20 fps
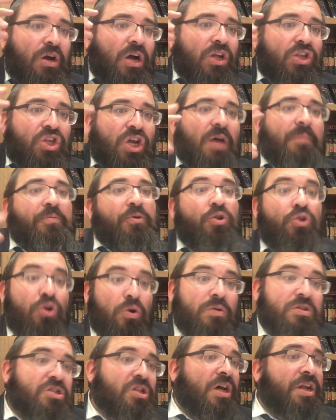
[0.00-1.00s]
on top, you
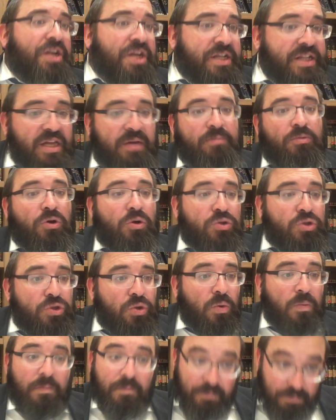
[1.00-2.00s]
know it's not niktam
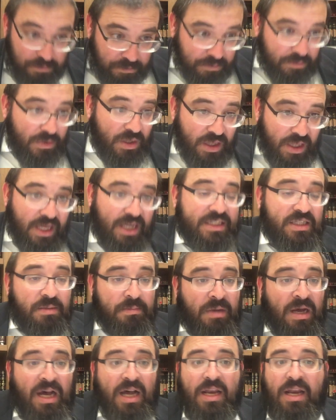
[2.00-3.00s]
rosho. That's a
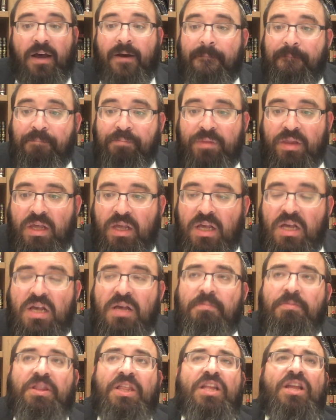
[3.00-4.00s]
ma'ala.
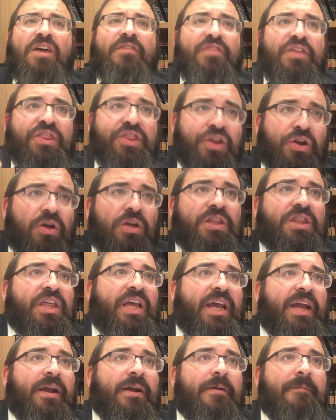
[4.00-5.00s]
But then you have a third
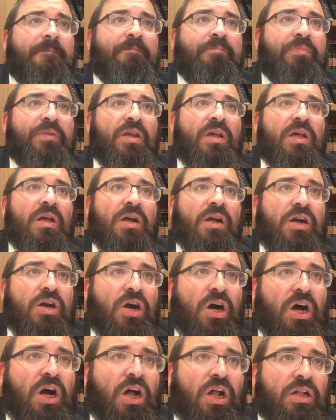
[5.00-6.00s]
thing
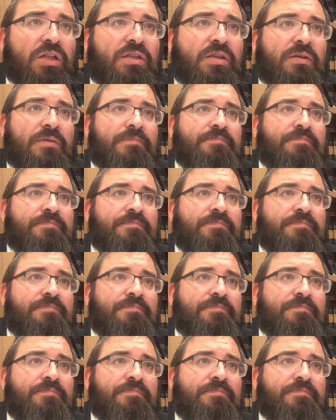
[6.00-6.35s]
called